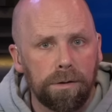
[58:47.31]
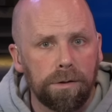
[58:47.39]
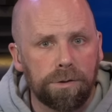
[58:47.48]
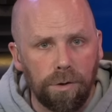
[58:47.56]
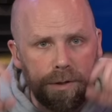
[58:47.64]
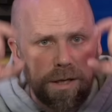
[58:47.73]

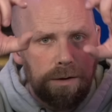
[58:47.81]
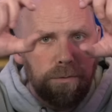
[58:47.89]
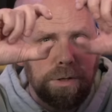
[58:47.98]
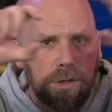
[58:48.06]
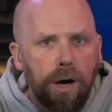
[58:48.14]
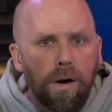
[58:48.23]
so that it
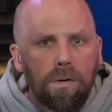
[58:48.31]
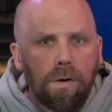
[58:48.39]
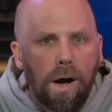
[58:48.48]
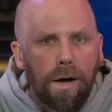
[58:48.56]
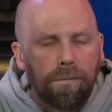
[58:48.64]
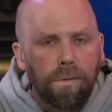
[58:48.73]
would go
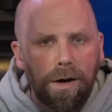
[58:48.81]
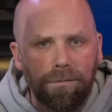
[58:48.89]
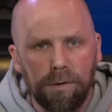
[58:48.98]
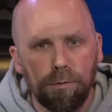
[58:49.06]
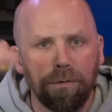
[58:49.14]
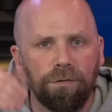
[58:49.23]
on whatever
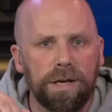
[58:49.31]
you were